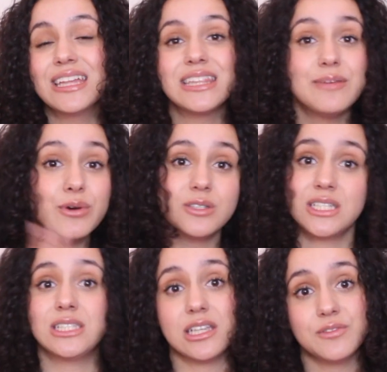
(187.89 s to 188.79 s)
the most
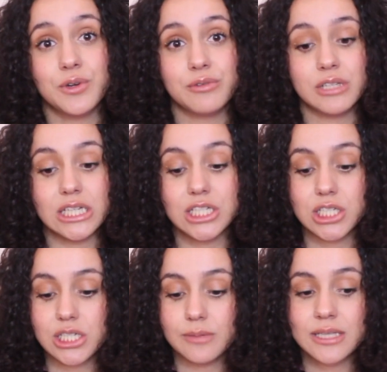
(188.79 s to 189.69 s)
successful in
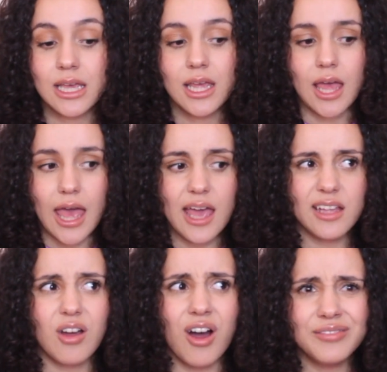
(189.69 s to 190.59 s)
relationships
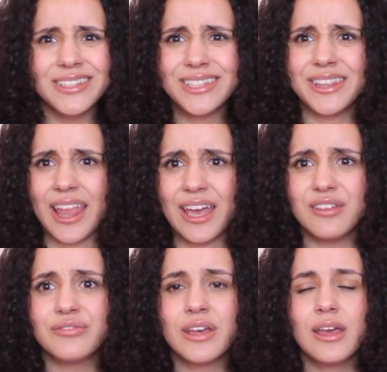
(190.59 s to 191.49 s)
and often in
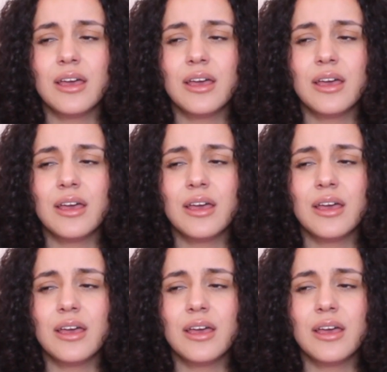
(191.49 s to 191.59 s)
life,